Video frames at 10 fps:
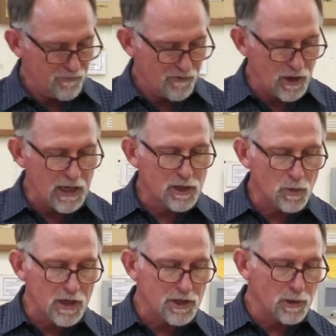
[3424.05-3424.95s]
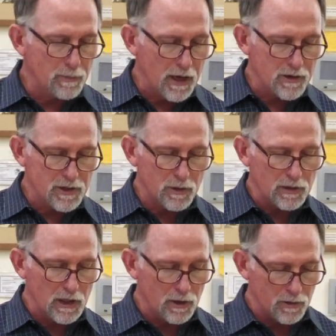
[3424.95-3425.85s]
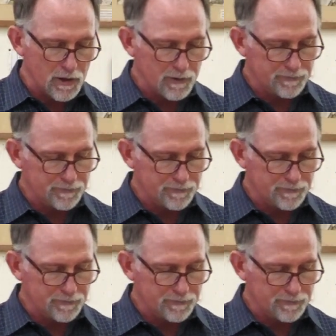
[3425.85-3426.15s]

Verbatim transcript: For each one shall bear his own load.